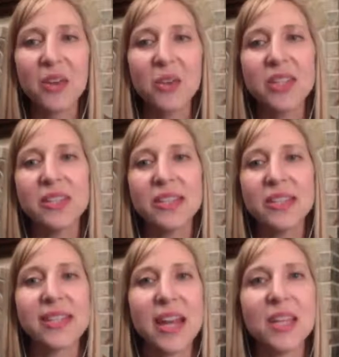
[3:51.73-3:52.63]
this
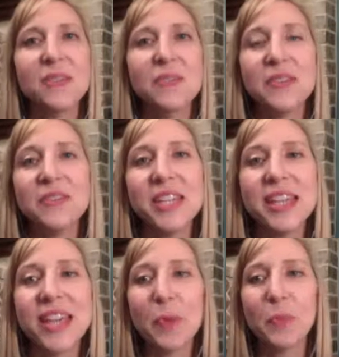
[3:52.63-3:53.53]
exciting 15th
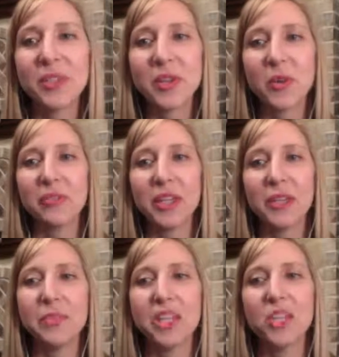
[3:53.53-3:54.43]
episode of
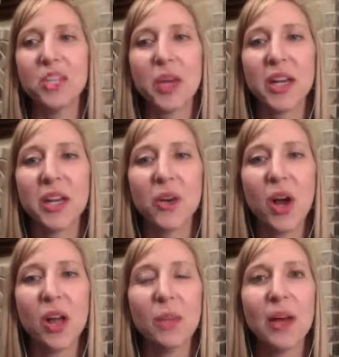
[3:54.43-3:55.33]
Leadupteach, we're going to hear all
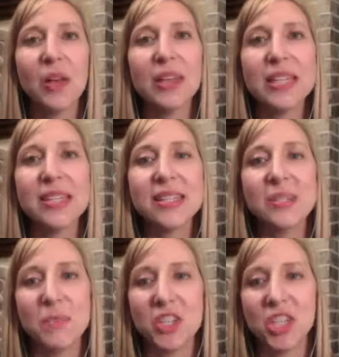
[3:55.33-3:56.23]
about Lisa's
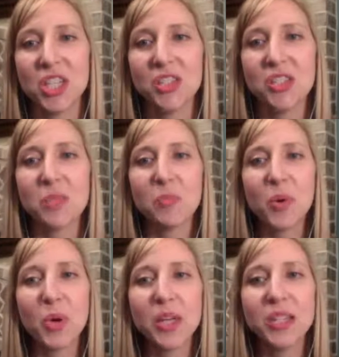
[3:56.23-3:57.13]
mission to support
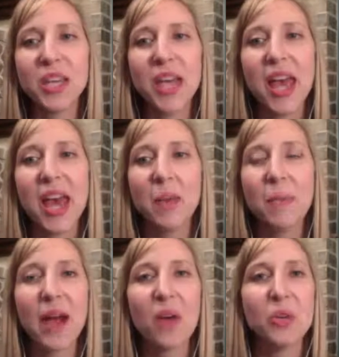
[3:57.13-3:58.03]
and empower
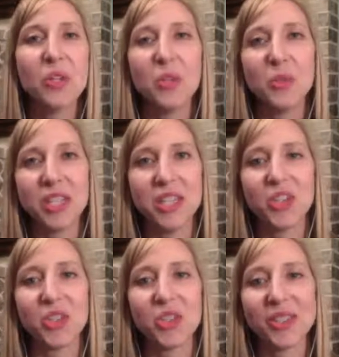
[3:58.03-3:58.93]
new teachers.
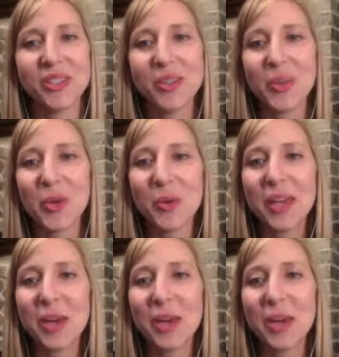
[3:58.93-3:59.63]
So here we go.